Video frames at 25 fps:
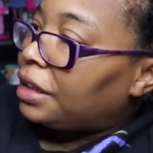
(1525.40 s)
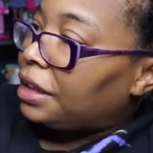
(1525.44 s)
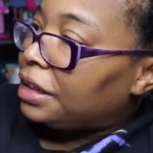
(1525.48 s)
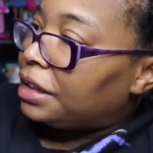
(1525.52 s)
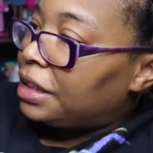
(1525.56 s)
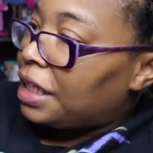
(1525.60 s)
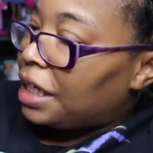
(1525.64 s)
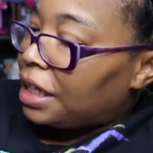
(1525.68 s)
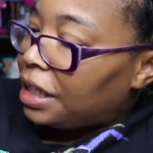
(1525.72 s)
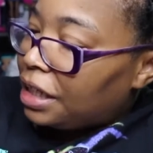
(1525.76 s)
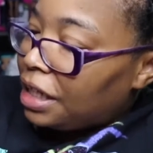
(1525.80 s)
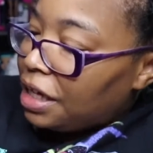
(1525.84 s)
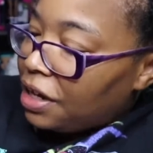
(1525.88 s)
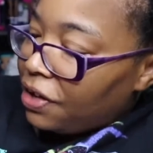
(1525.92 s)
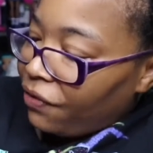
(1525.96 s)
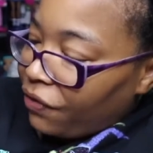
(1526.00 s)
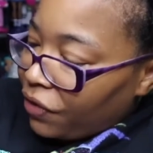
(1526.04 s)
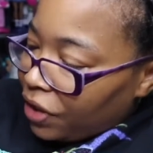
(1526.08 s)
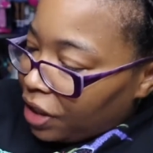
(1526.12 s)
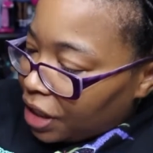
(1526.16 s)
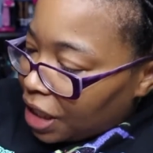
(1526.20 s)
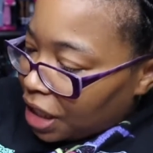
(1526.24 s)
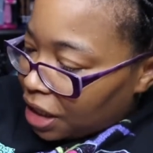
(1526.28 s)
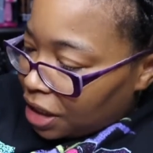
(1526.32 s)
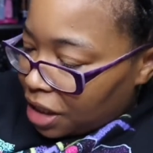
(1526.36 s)
the second
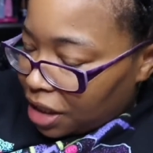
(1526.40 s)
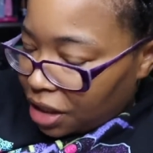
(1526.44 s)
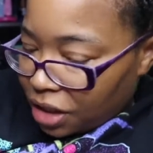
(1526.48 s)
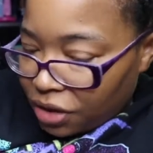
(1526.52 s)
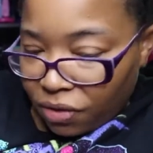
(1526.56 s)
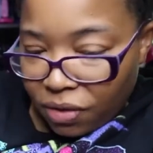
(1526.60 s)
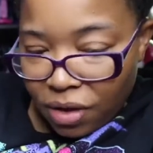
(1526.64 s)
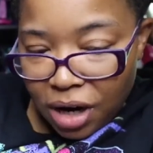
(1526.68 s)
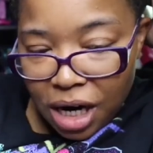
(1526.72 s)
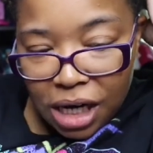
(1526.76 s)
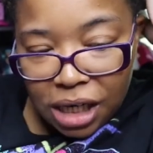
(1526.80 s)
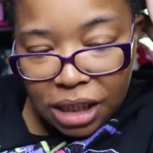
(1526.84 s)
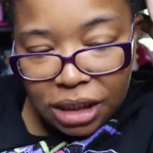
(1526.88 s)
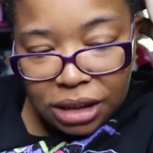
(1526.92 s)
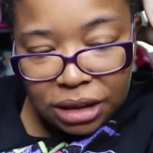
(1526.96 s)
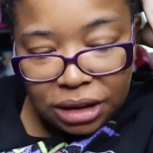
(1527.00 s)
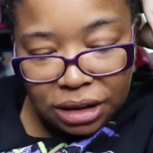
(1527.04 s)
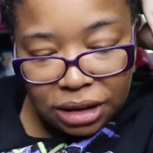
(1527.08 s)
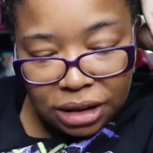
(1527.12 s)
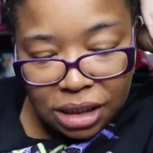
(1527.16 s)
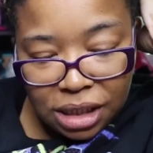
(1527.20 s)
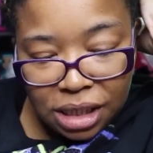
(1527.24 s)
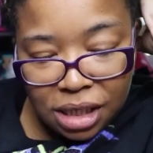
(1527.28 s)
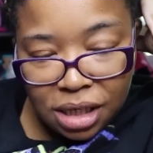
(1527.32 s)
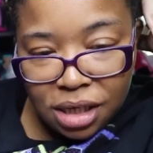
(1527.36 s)
outfit and that leather
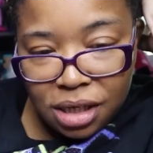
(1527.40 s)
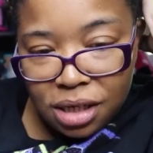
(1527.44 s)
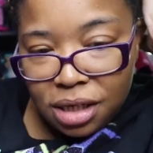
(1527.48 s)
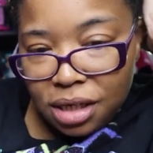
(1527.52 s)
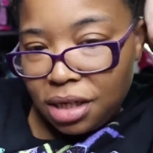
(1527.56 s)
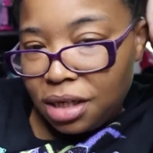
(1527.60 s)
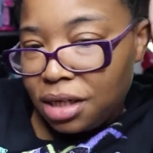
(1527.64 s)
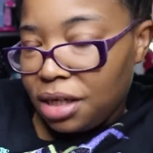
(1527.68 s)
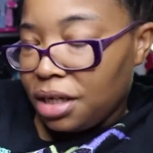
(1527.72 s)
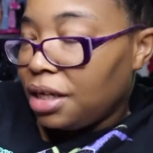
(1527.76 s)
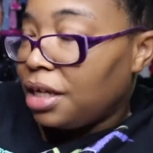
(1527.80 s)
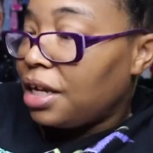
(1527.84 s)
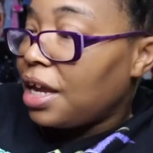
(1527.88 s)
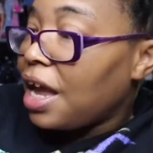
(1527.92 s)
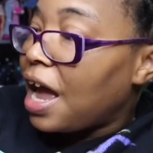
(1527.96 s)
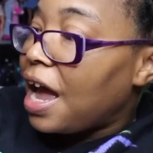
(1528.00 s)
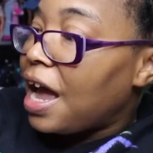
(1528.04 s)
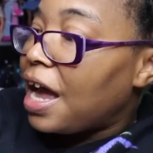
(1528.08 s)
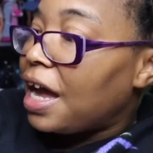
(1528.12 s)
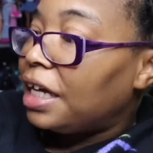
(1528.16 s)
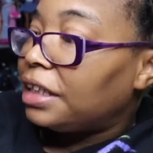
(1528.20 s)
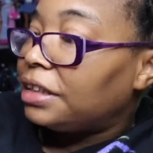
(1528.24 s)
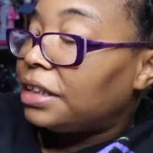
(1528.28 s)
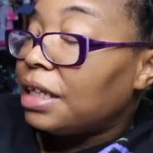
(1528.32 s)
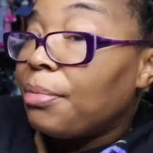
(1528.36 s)
Crocs.
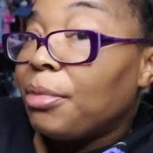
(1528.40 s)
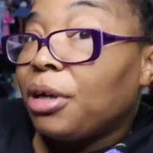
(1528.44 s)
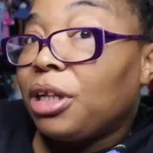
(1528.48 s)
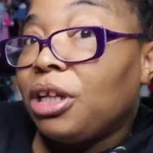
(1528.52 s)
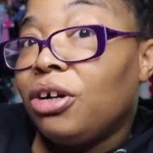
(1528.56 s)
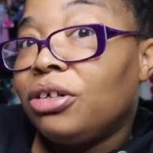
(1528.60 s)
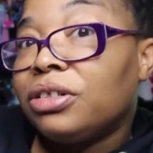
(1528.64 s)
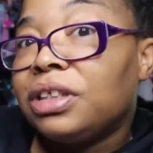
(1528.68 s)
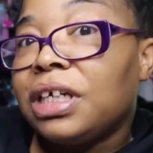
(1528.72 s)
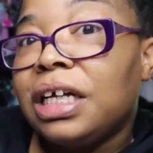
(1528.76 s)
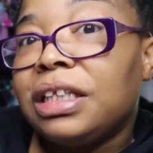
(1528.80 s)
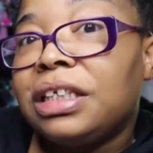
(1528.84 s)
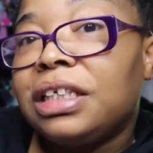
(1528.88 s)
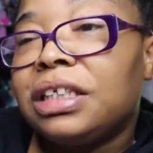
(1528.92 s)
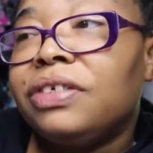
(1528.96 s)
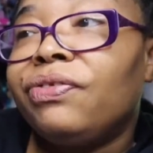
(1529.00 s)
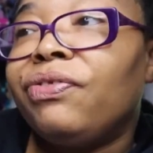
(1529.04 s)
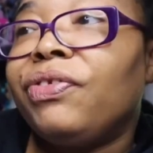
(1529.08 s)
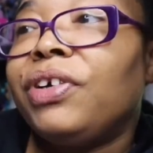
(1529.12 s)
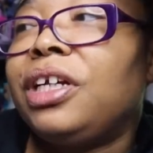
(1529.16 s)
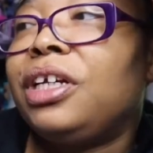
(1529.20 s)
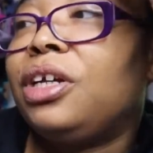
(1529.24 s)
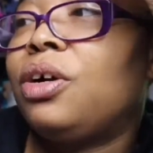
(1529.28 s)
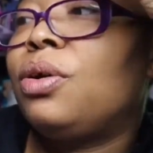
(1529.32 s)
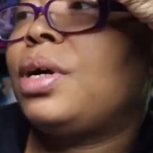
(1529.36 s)
Guys, I'm going to close out this
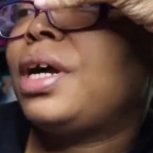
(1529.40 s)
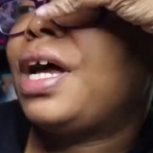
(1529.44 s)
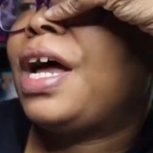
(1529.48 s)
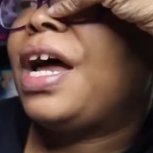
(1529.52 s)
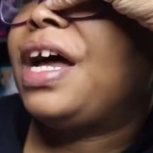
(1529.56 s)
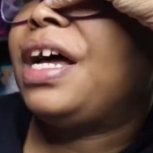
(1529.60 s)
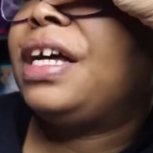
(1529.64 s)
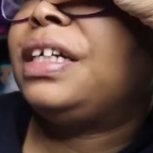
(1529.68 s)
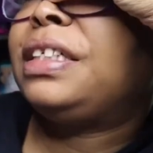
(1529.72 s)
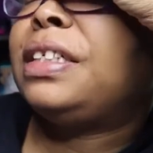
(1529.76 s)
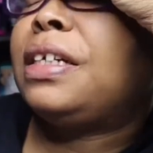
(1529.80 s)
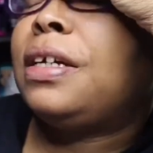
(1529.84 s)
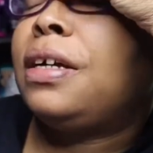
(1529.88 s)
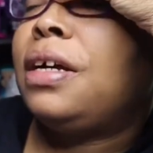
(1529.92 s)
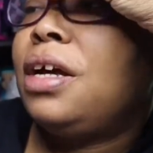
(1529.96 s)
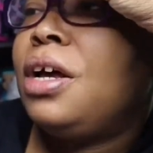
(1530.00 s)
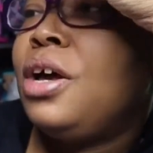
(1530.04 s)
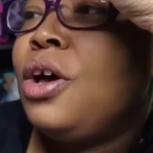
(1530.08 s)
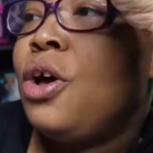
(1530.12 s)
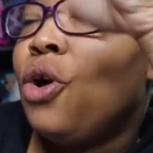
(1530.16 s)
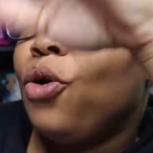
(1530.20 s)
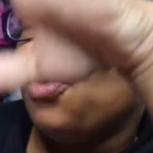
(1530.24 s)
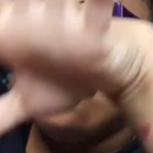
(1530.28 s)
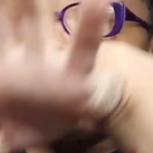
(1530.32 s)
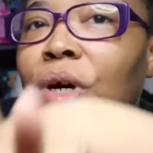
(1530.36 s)
video, guys.
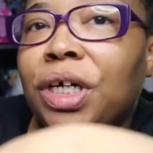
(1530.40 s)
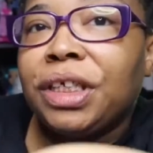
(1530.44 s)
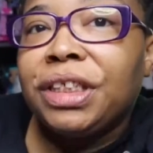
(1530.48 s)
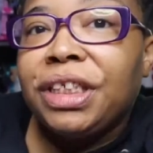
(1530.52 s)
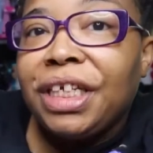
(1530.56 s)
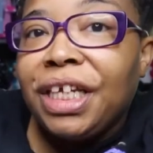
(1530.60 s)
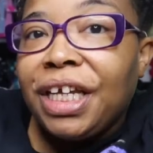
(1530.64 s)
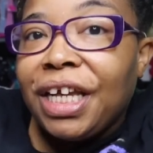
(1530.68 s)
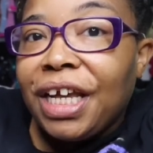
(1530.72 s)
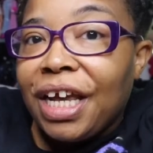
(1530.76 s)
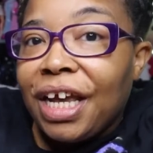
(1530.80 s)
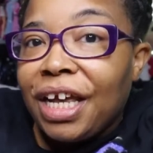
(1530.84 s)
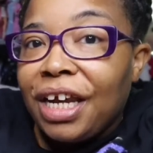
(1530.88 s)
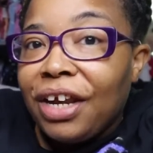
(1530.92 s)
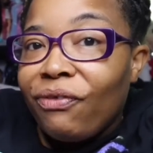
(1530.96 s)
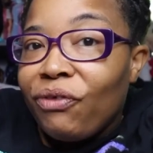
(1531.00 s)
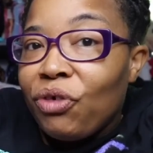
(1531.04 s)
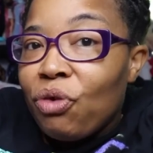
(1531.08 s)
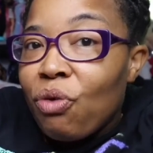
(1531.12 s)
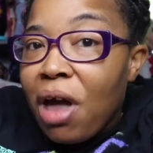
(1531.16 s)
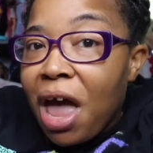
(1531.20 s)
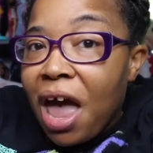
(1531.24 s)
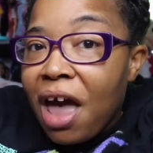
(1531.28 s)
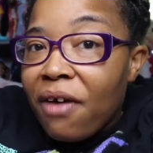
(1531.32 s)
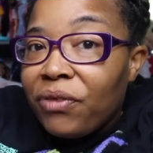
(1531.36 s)
Once again, if
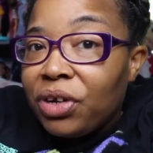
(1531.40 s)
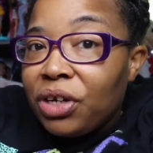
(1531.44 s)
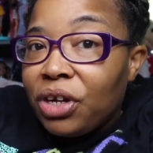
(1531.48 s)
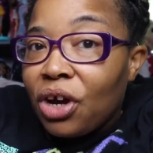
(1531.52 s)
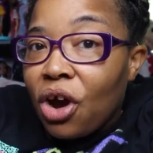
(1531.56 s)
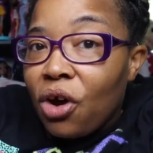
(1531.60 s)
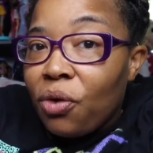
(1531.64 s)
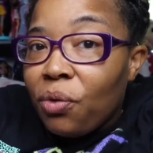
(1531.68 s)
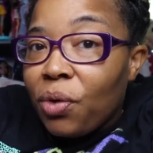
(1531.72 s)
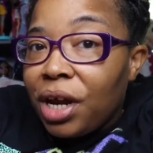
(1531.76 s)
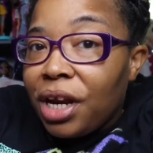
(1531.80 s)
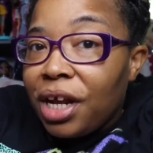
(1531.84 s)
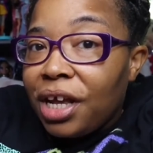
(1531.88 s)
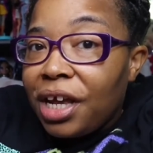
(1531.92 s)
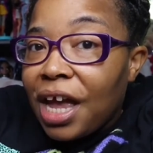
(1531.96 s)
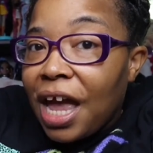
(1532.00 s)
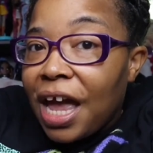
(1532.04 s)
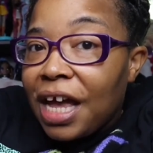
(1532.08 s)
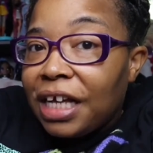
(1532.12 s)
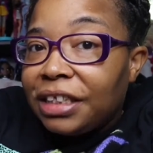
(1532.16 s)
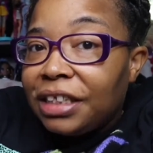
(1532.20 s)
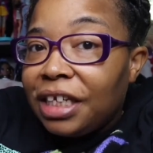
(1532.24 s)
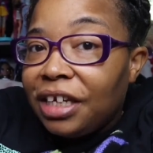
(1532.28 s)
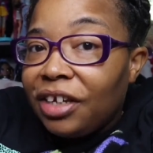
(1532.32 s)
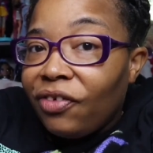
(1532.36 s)
you haven't already,
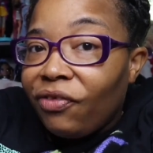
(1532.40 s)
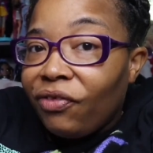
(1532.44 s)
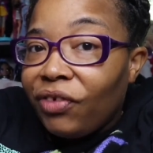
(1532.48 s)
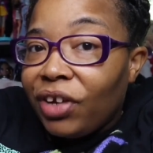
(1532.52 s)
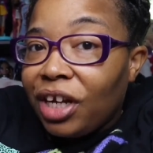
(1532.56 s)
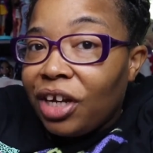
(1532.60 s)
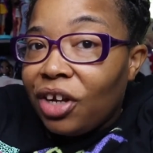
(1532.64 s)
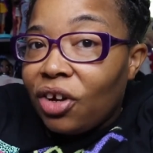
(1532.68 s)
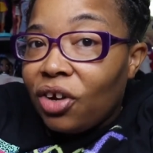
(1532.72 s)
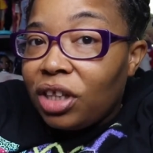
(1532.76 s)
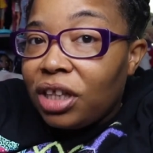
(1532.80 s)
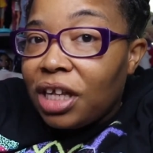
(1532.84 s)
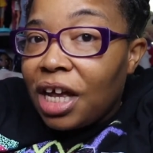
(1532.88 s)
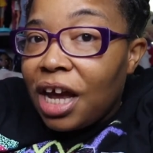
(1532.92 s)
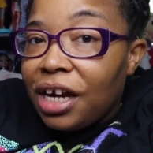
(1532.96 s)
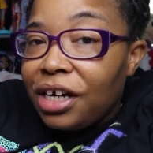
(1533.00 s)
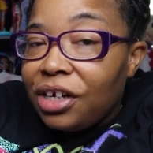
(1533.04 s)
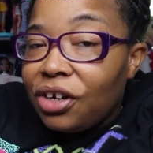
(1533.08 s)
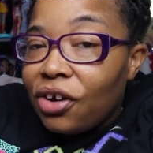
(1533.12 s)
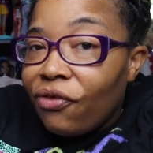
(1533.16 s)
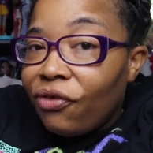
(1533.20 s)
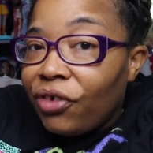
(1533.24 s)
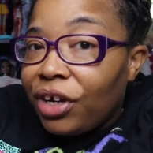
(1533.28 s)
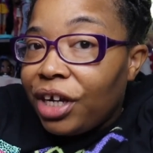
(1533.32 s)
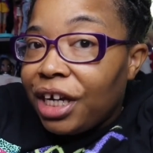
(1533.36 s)
guys, get a video a like.
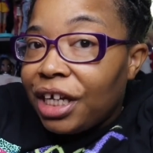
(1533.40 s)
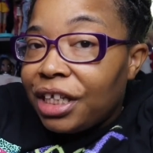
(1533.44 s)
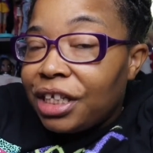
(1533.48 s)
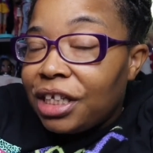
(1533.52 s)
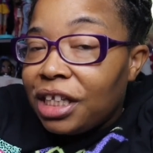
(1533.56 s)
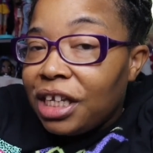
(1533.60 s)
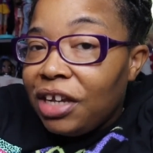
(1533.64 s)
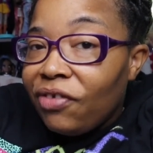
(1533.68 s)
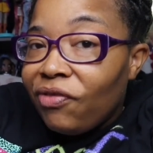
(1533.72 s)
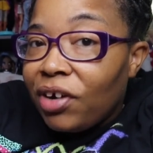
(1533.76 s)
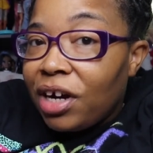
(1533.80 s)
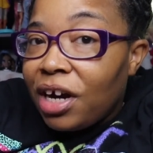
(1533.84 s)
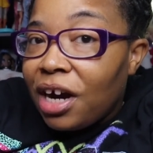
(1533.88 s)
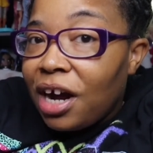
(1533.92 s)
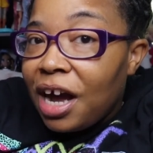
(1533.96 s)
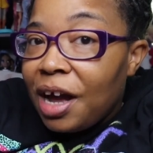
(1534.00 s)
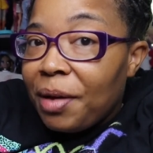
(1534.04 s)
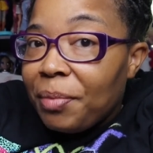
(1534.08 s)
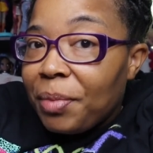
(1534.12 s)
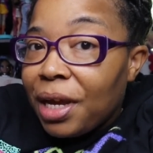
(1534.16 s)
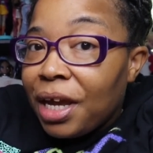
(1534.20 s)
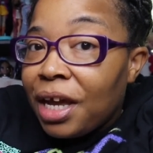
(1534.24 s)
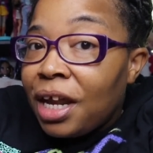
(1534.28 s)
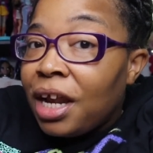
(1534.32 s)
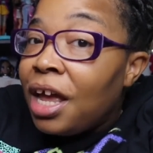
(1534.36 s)
Don't forget to leave a
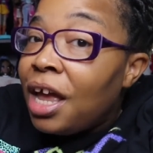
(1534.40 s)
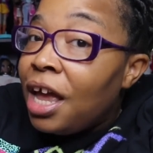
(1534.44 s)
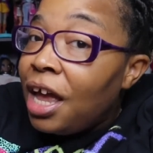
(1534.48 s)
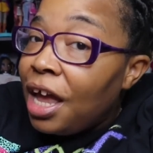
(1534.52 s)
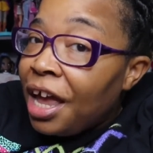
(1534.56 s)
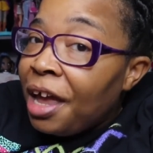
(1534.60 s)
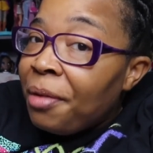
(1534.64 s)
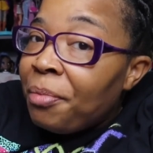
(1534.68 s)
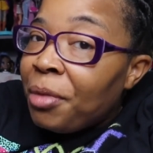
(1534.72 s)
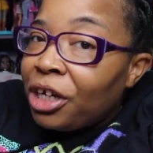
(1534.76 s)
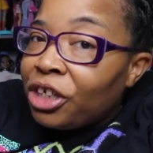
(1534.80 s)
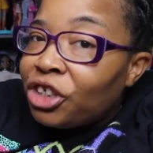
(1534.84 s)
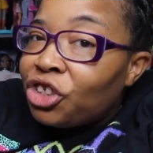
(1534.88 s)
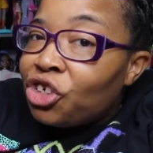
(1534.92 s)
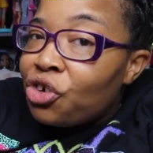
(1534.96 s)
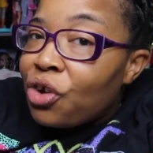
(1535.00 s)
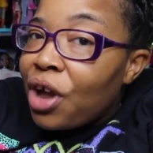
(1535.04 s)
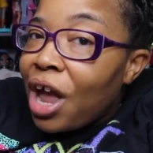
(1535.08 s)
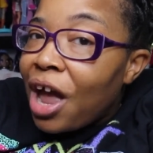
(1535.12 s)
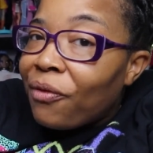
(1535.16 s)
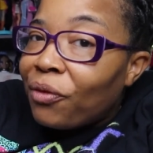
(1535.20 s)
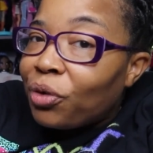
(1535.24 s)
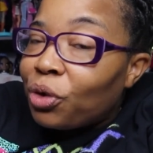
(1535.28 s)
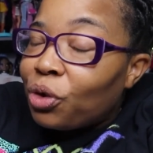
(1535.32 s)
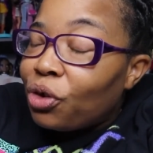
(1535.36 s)
comment. And make sure you
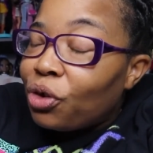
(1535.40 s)
have on